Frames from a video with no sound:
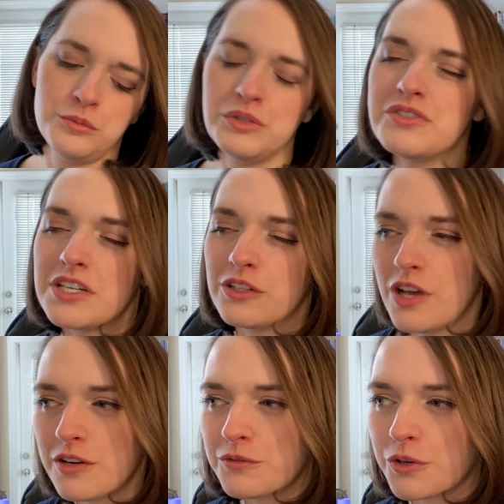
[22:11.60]
We've seen a
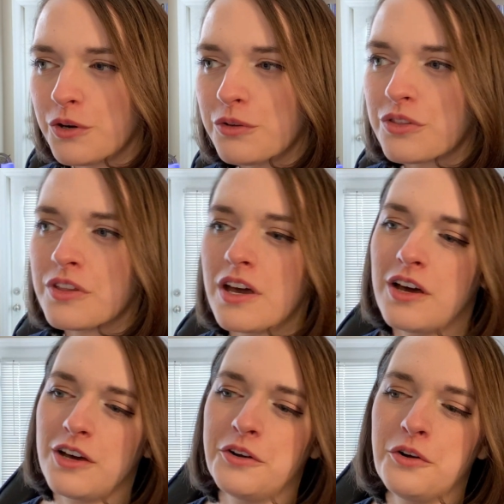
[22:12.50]
lot of growth
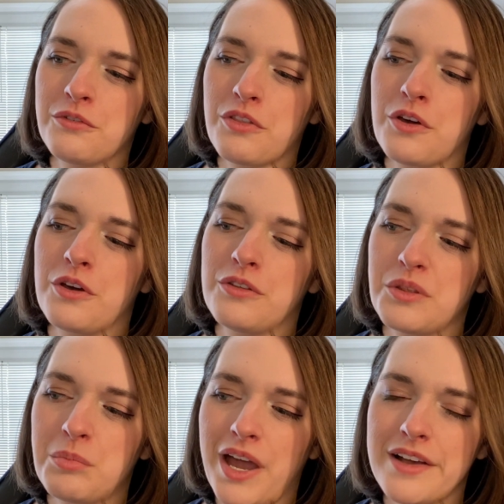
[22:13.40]
over
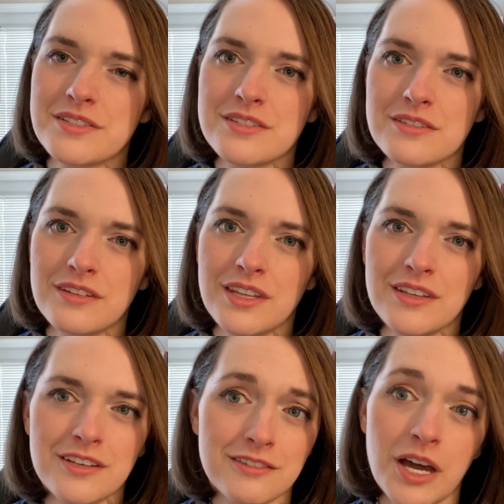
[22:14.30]
the past
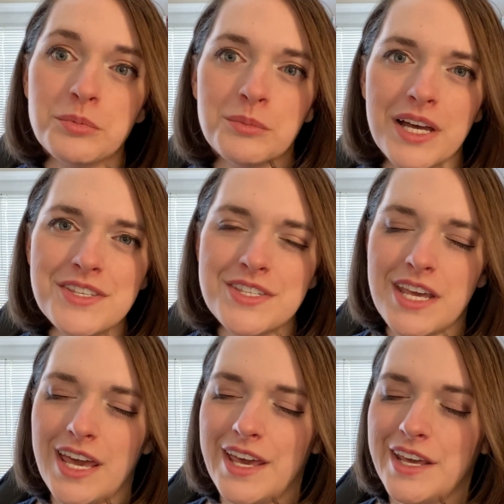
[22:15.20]
couple
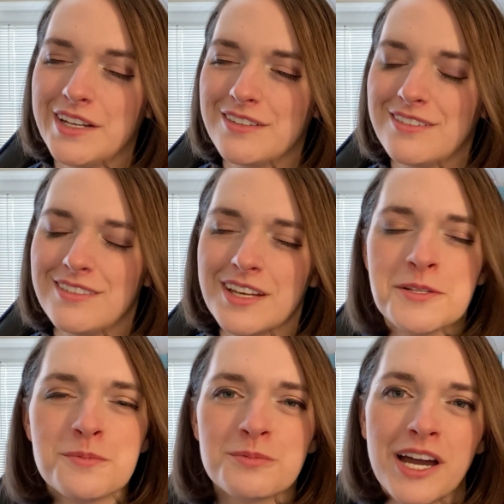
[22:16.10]
months, and
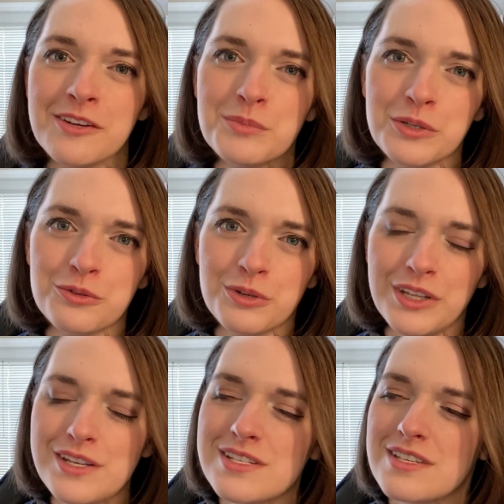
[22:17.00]
that's kind of been
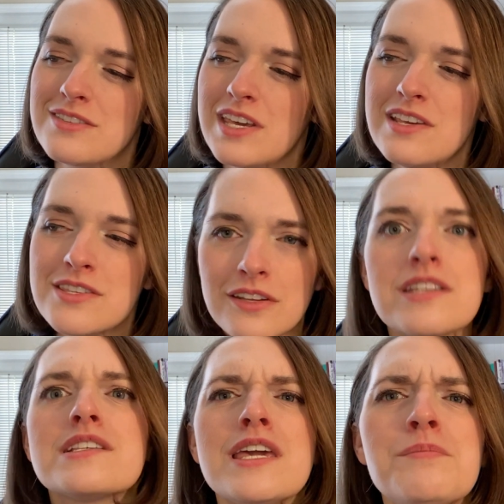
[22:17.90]
thrilling to see. So
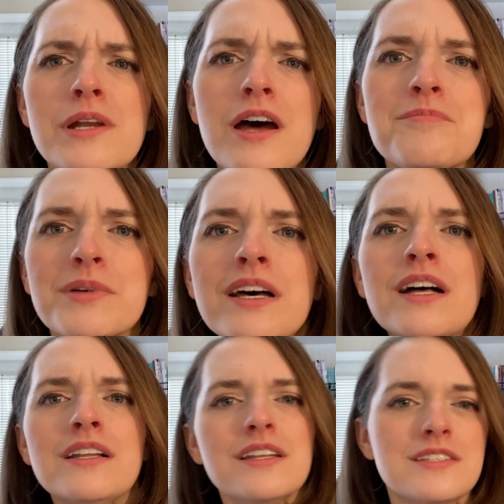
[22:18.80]
let's keep it up.
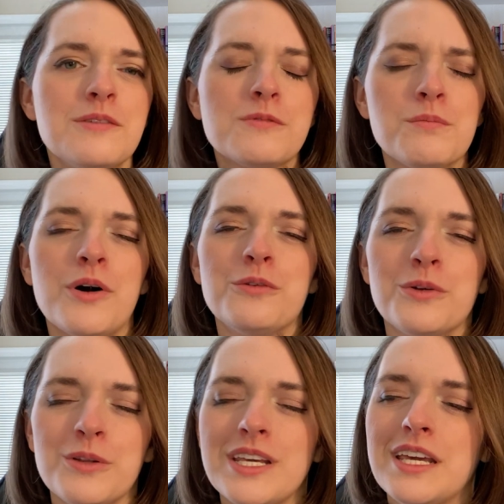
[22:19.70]
Let's keep the
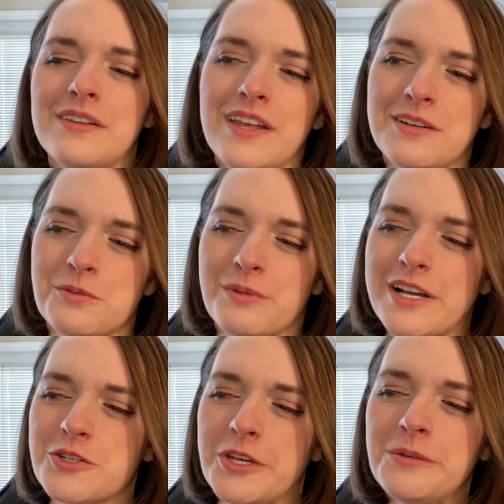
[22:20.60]
ball rolling in that
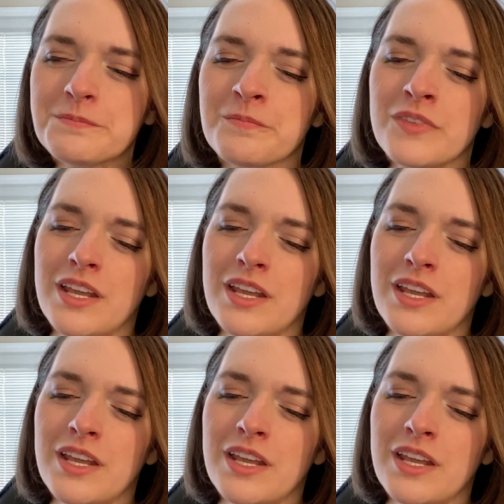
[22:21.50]
direction.